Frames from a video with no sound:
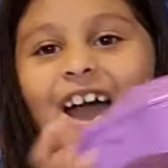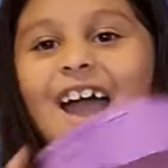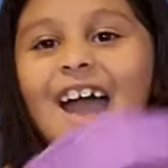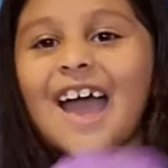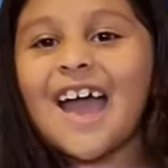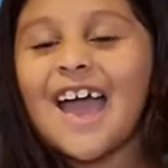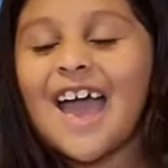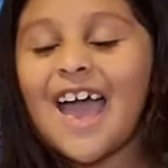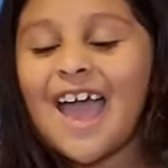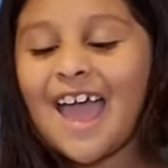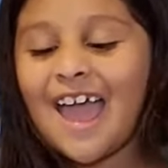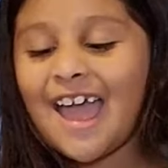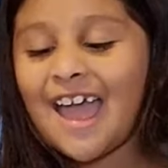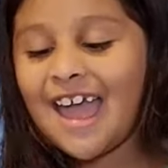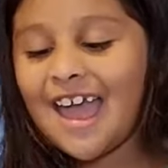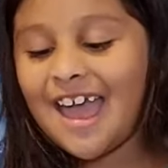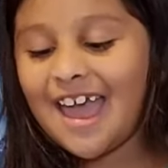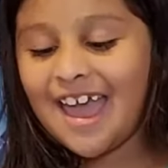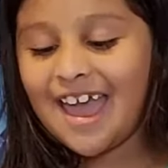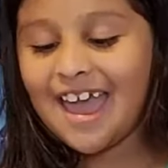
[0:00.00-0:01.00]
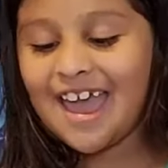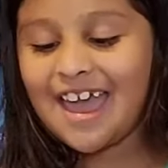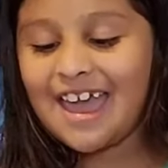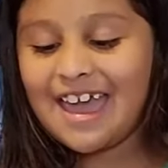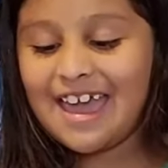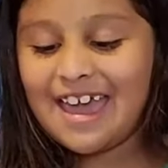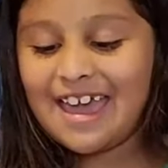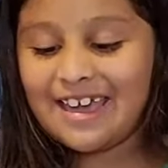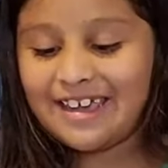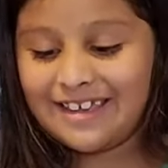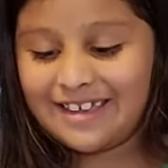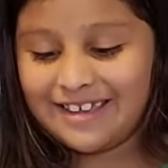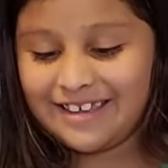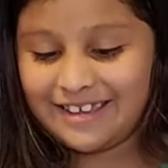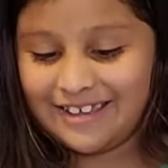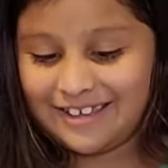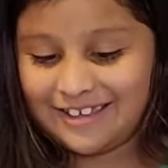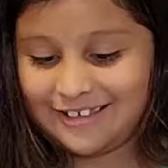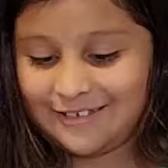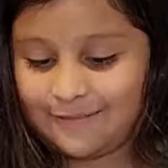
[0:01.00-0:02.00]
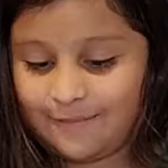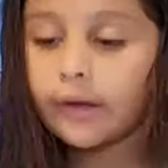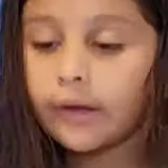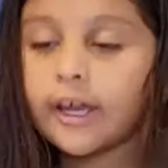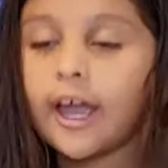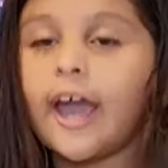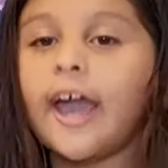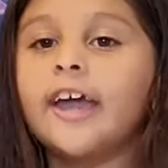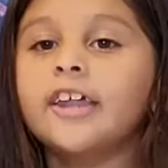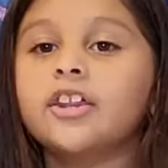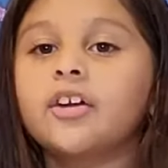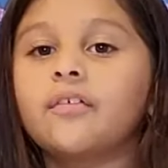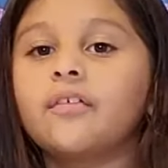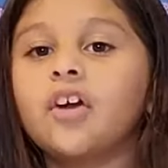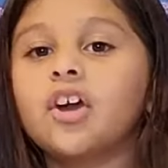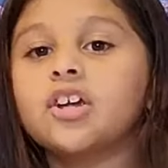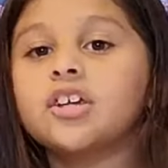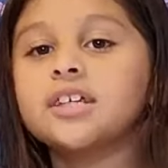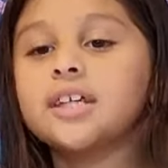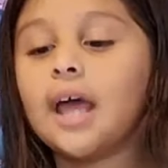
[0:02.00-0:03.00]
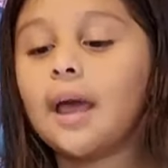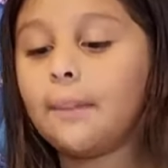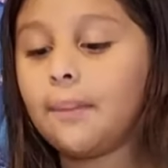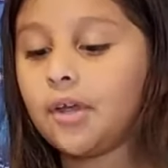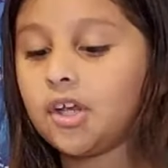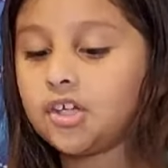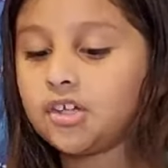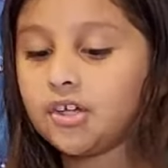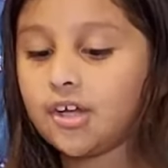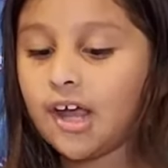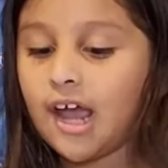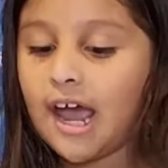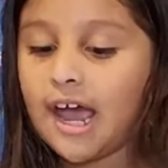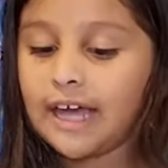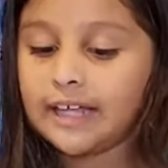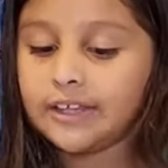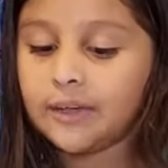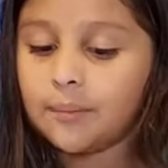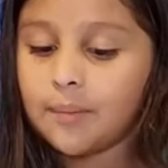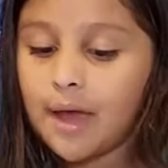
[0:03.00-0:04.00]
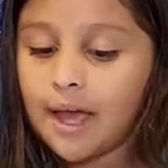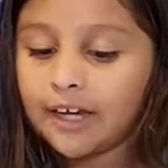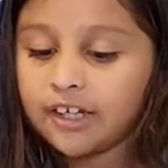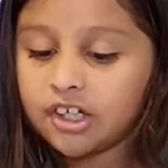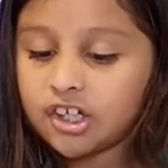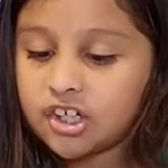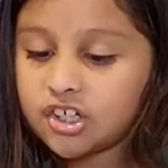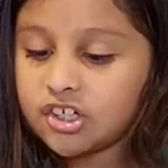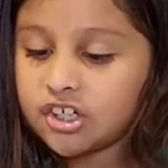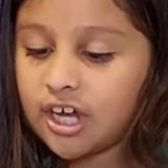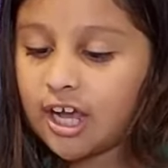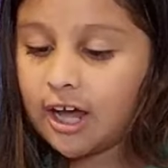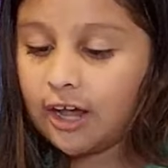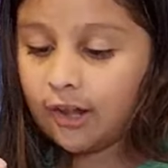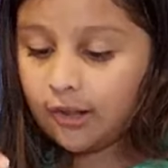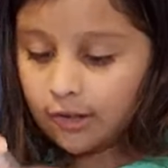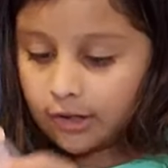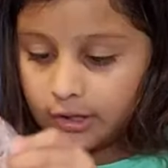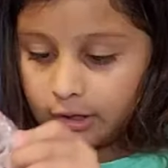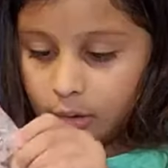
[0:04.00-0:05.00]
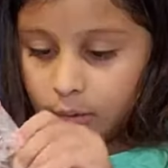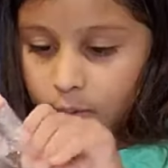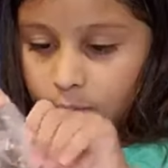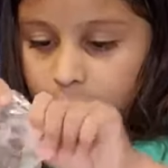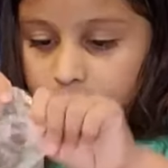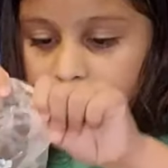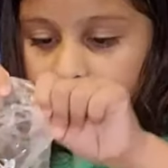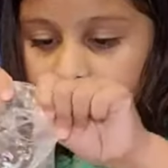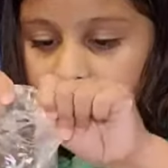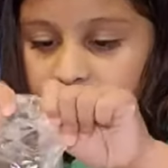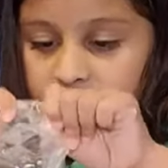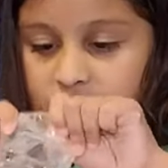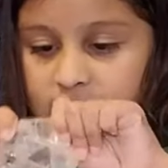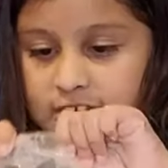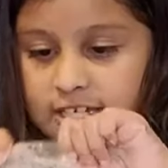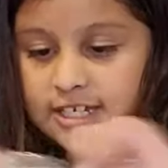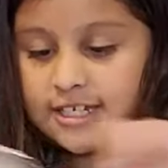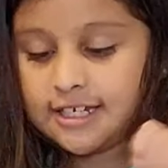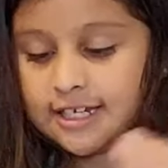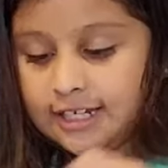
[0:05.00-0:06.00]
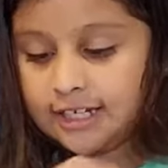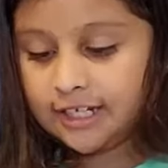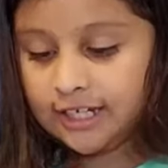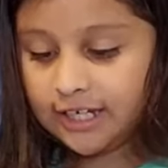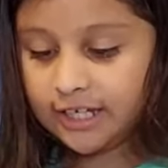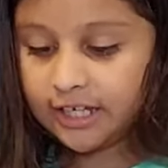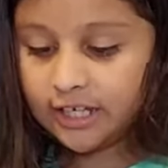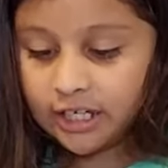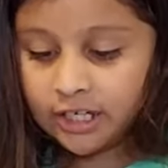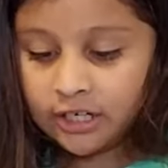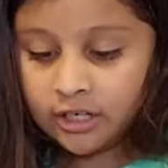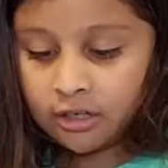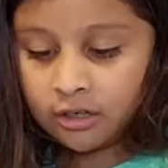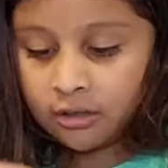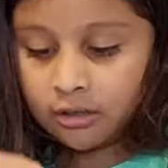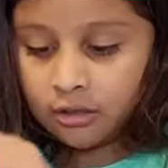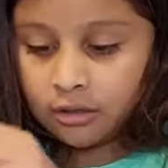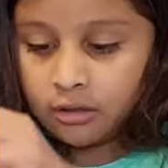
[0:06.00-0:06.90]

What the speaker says: Hey! Okay, the first step is to add the magic gel, which is in here.